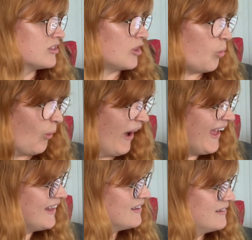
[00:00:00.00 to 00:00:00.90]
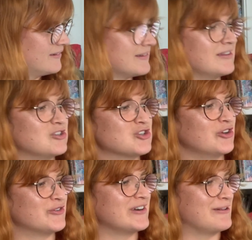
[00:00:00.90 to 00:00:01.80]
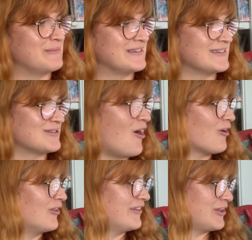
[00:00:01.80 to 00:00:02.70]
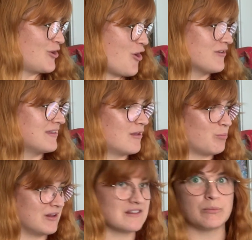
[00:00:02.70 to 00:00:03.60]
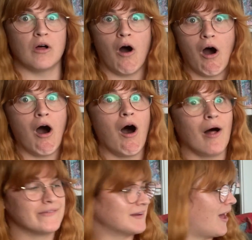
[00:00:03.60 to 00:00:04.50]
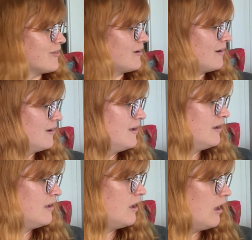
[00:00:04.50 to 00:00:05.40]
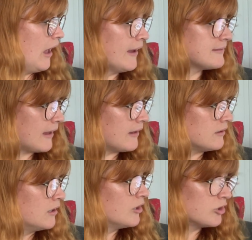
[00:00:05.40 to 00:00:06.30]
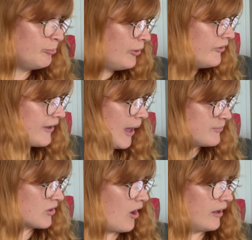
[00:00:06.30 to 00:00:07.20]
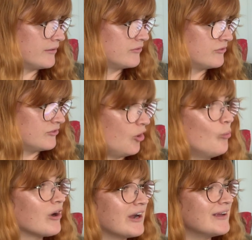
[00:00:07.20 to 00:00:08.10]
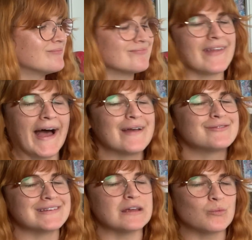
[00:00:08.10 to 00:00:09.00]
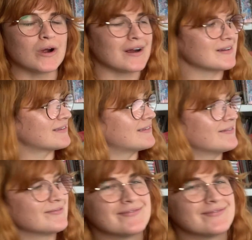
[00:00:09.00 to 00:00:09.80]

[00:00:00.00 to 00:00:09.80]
The what? said the children and Mrs. Toggle and the nurse and the principal all together. I said, the pull tab's gone. Don't worry, I've seen worse.